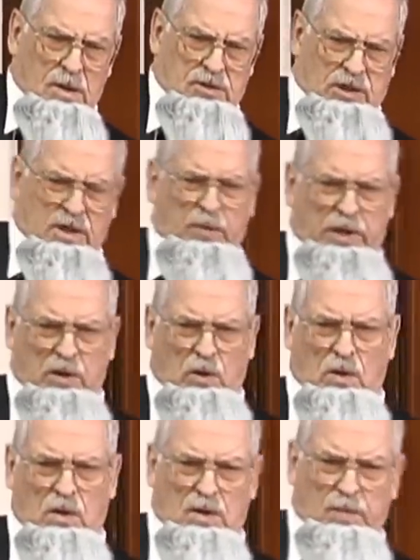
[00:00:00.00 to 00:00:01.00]
As I
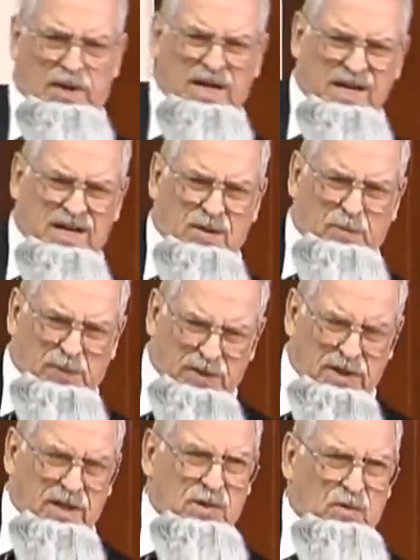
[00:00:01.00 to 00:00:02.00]
recall, my
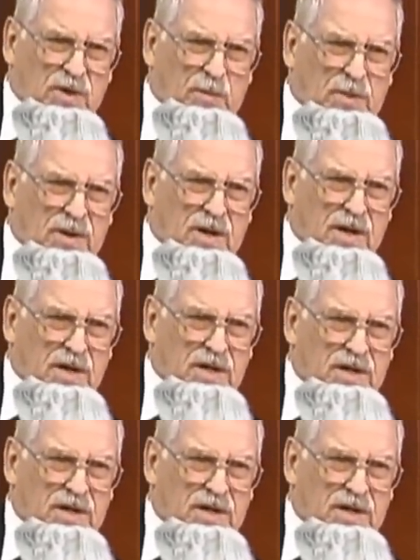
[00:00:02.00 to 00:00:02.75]
complete reply